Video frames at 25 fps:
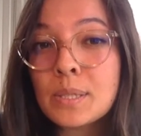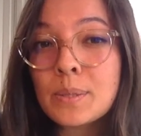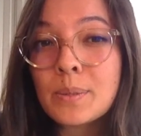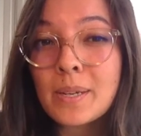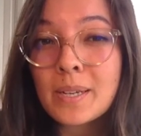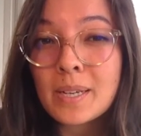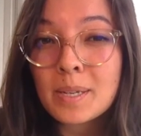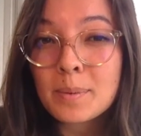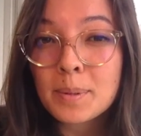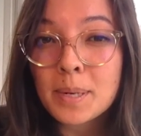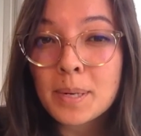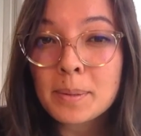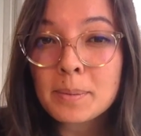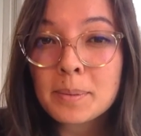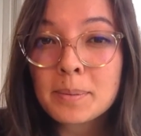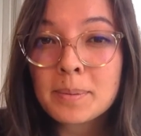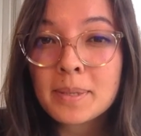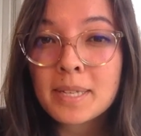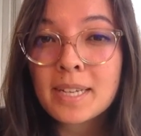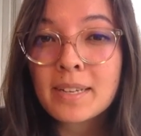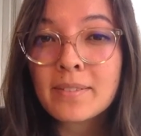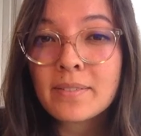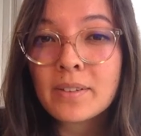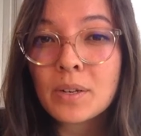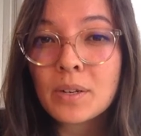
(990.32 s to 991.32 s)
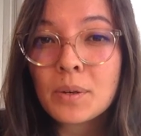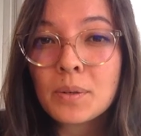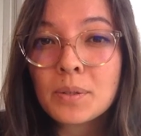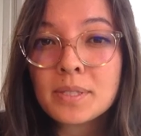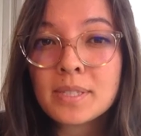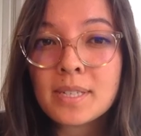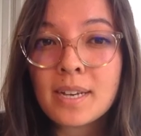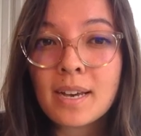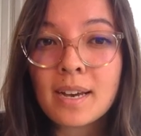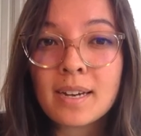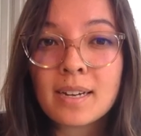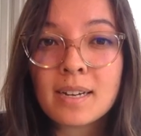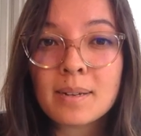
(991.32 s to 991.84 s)
So I could probably give a whole
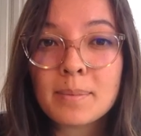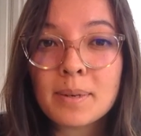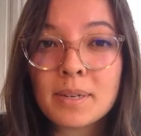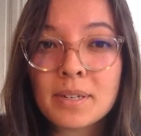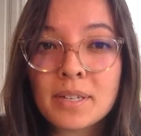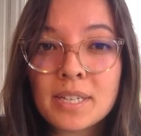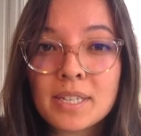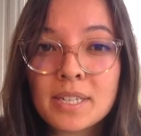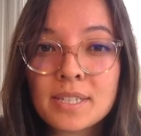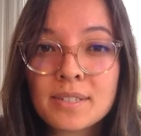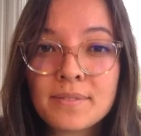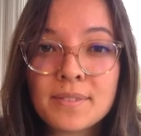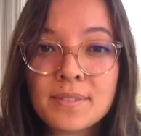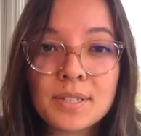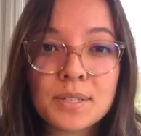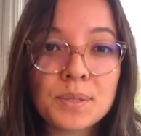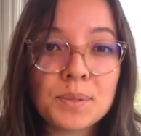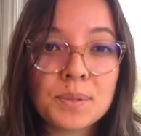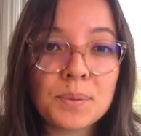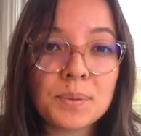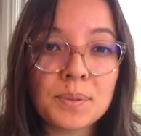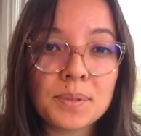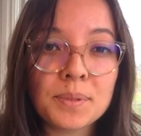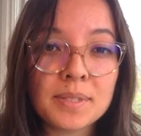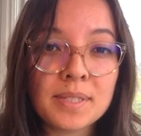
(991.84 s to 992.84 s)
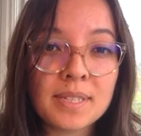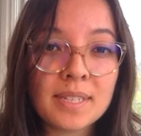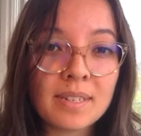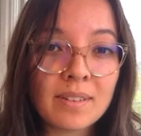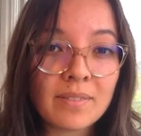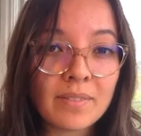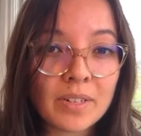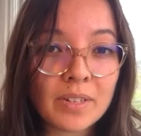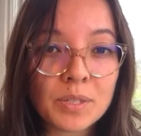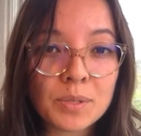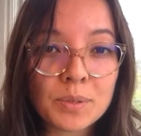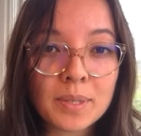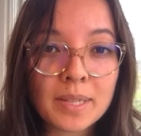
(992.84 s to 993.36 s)
talk about each of these tools
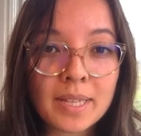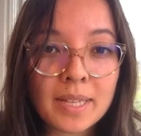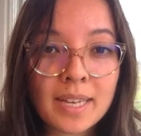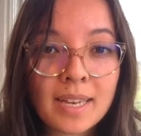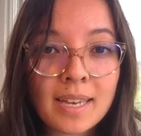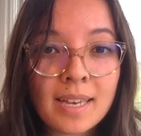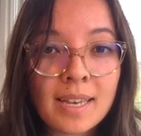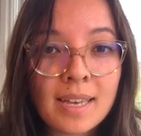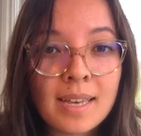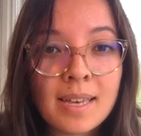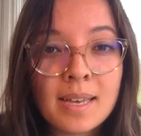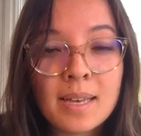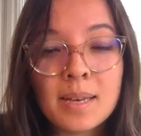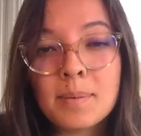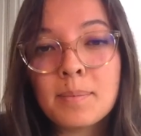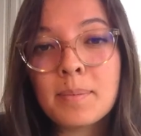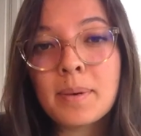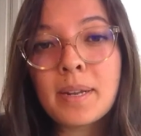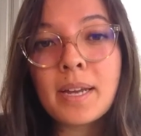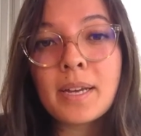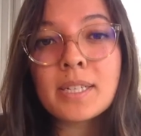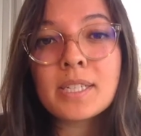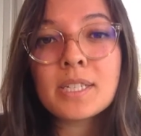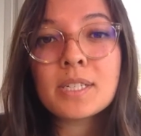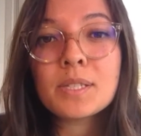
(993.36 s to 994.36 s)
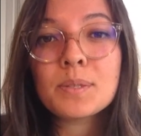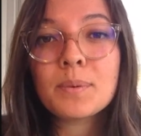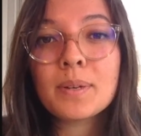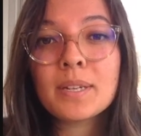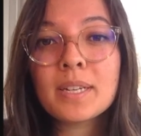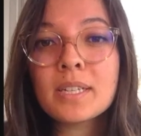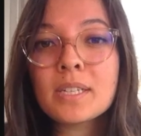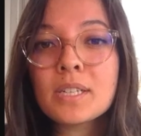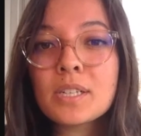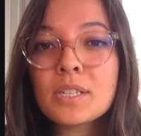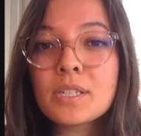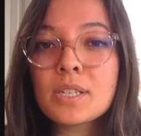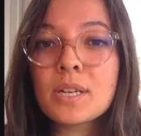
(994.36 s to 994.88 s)
individually, but I just
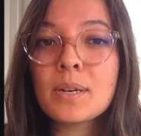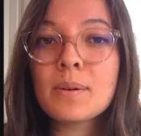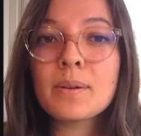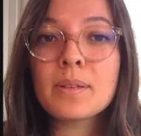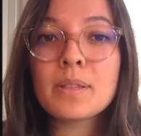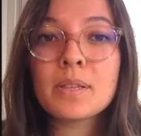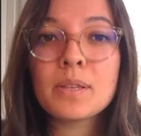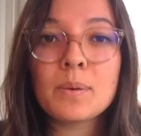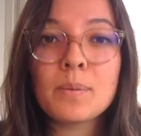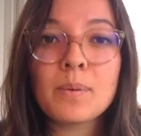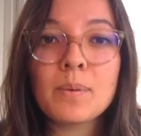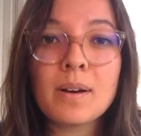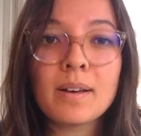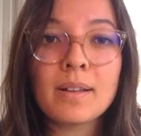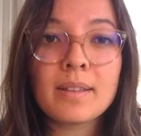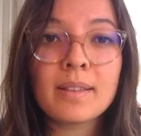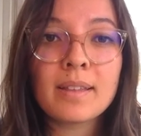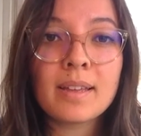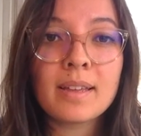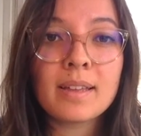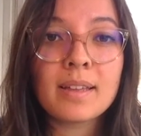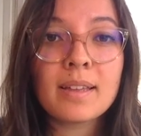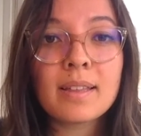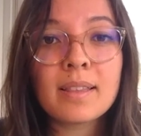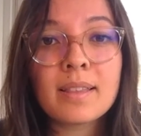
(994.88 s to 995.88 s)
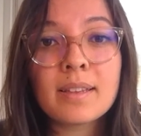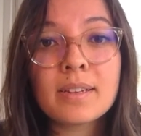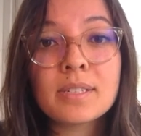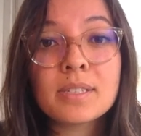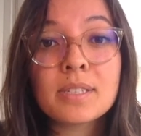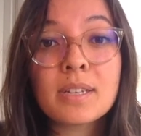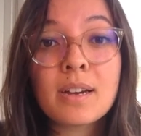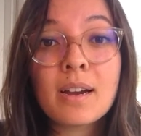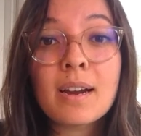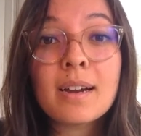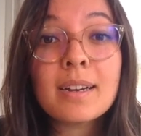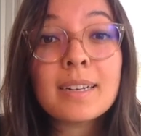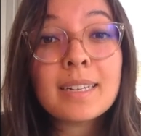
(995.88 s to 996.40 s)
wanted to share with you all that there's
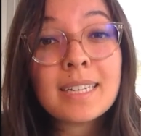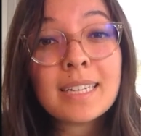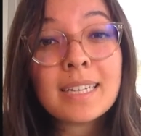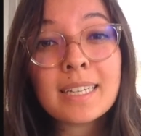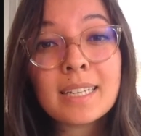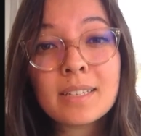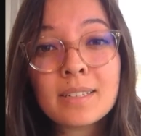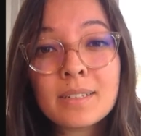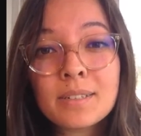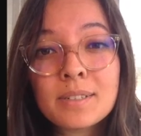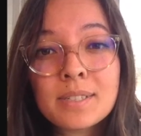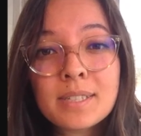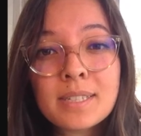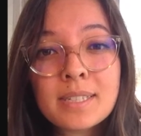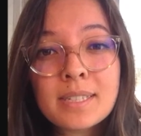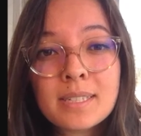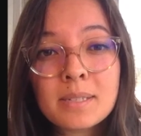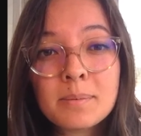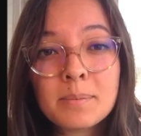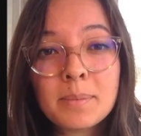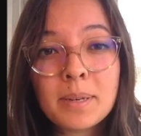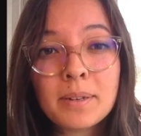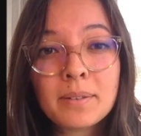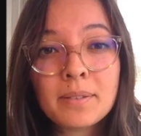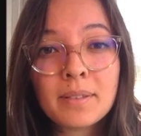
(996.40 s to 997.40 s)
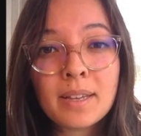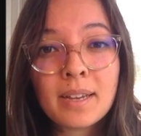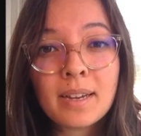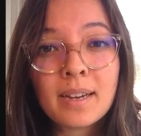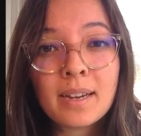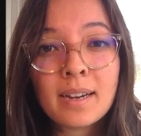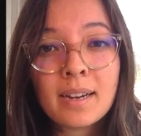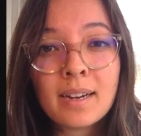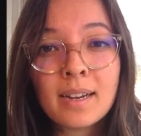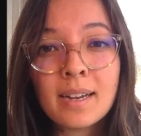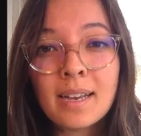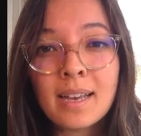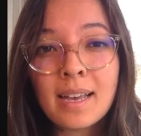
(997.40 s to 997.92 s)
a hearty ecosystem out
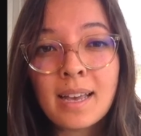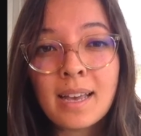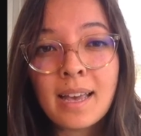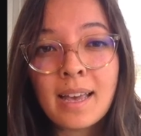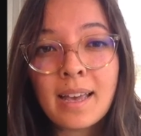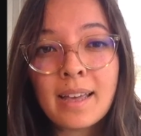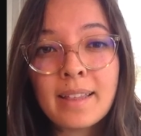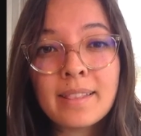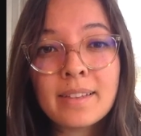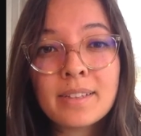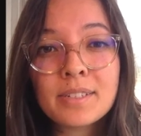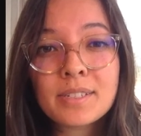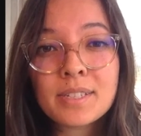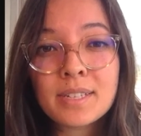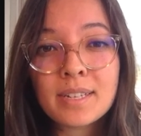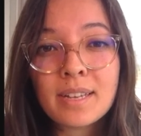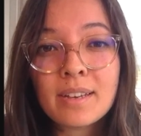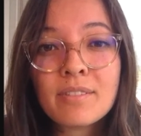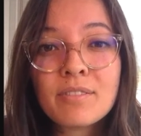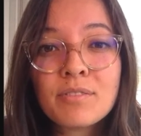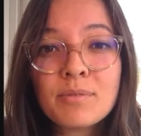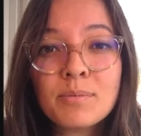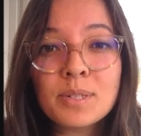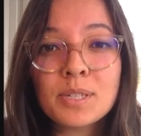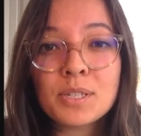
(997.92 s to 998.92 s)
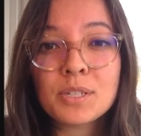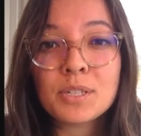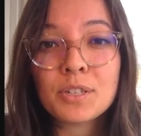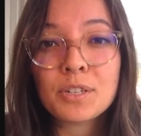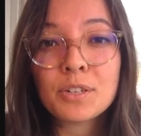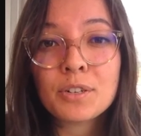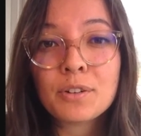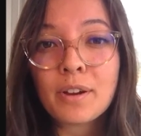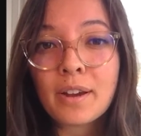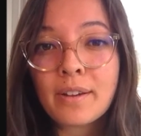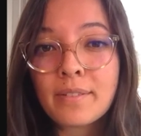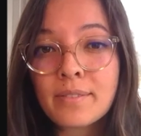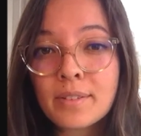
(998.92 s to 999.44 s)
there, and there's enough mature
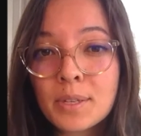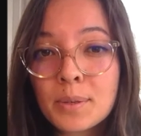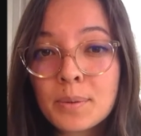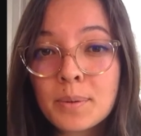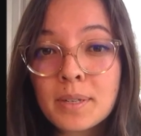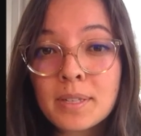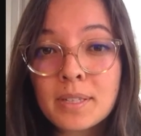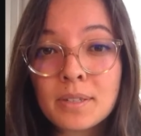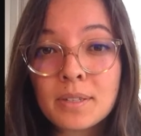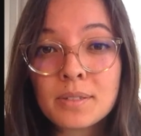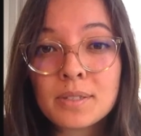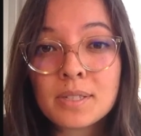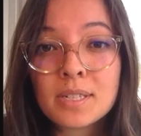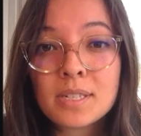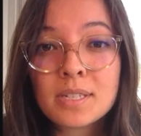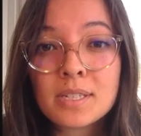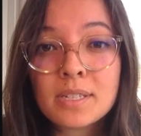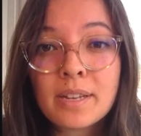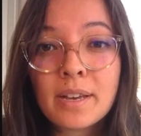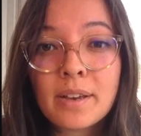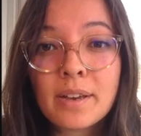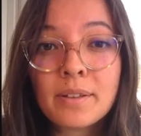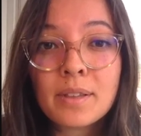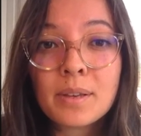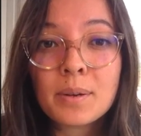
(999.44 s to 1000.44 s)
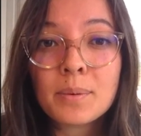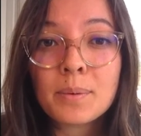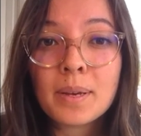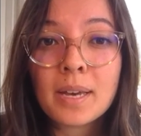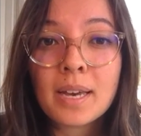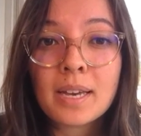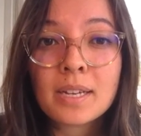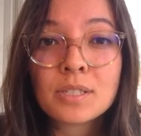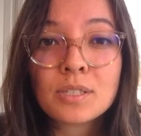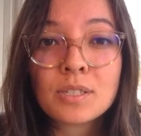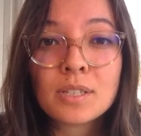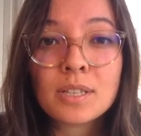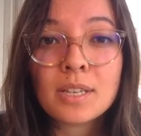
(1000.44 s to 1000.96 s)
GraphQL usage now that we
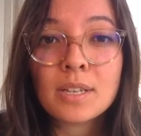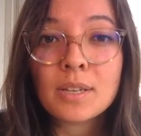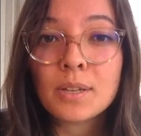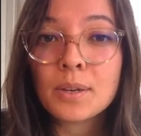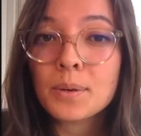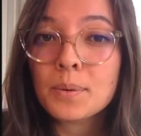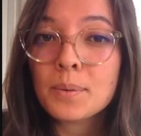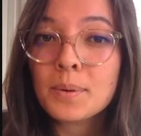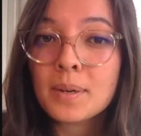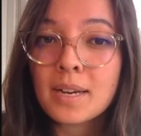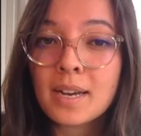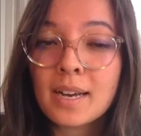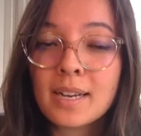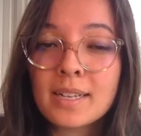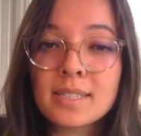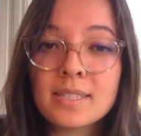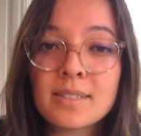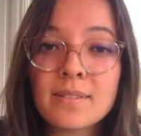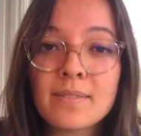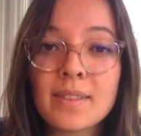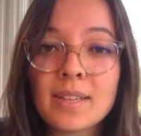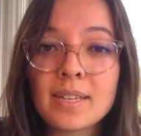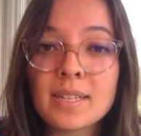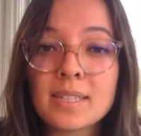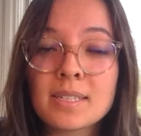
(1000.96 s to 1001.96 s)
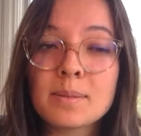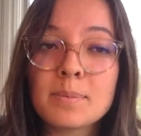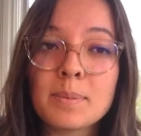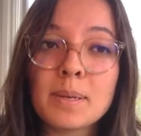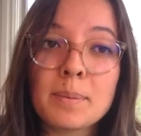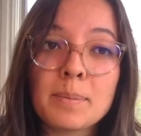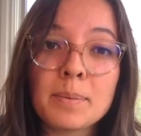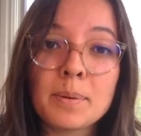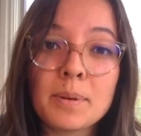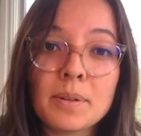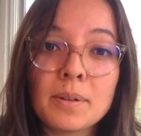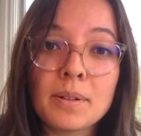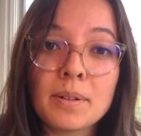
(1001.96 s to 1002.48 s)
actually know what kinds of things
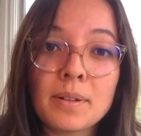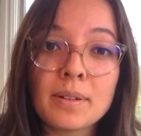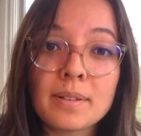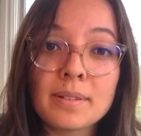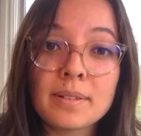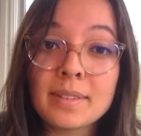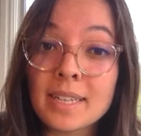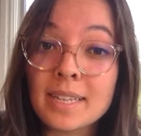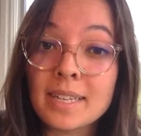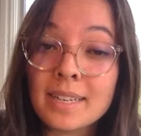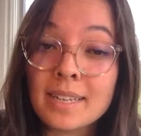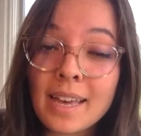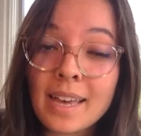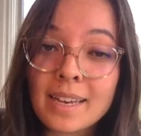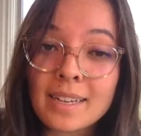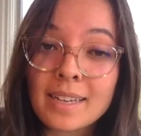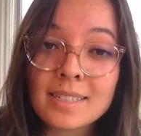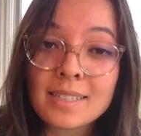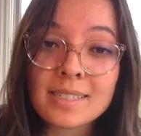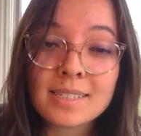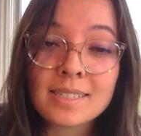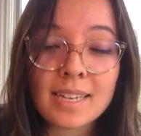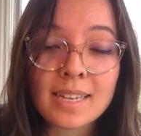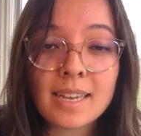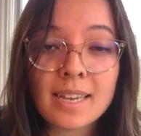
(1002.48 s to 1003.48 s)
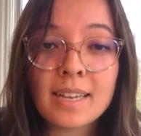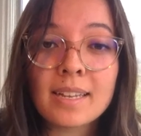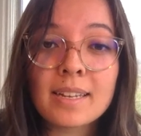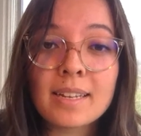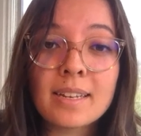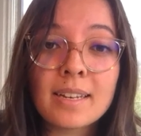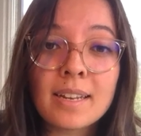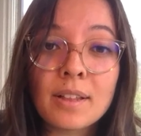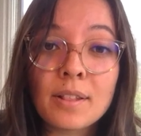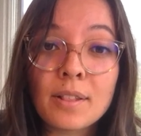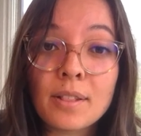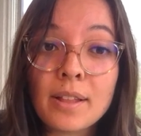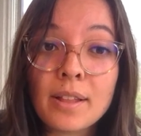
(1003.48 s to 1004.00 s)
people need next,
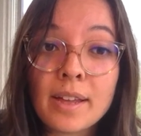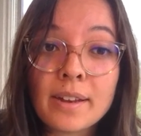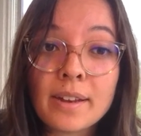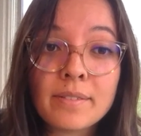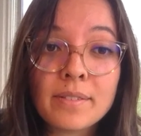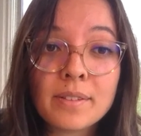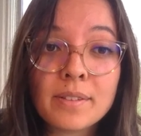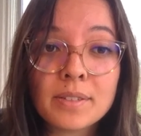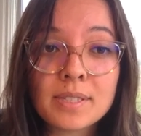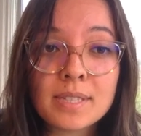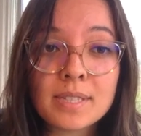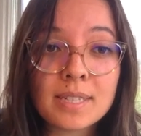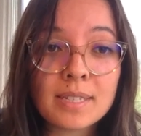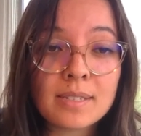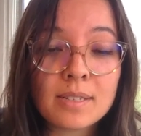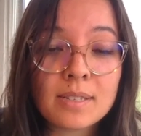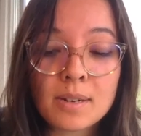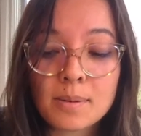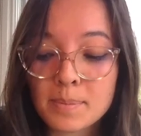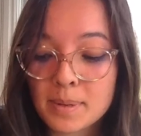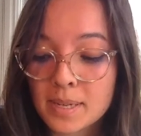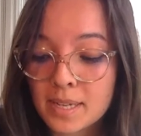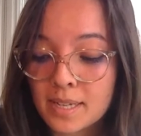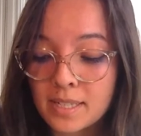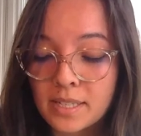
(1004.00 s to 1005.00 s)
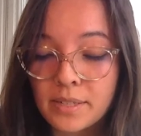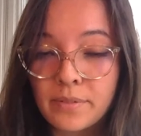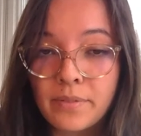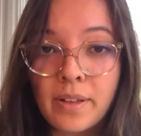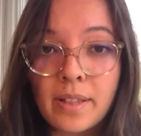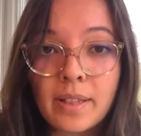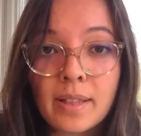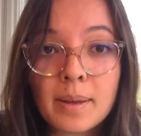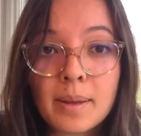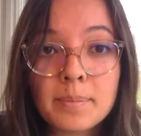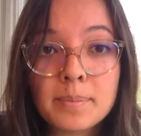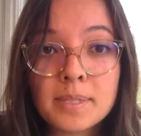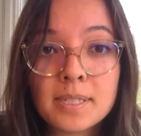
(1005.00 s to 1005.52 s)
and a lot of those things are being
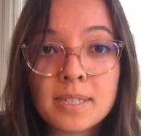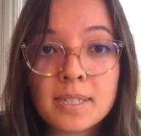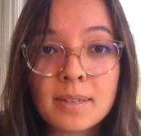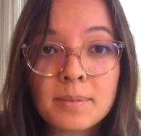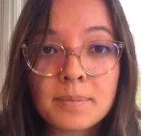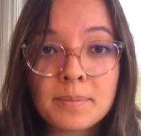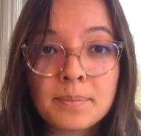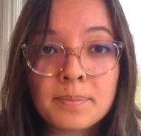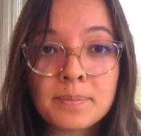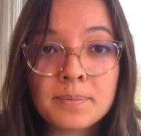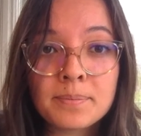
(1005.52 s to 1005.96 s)
developed.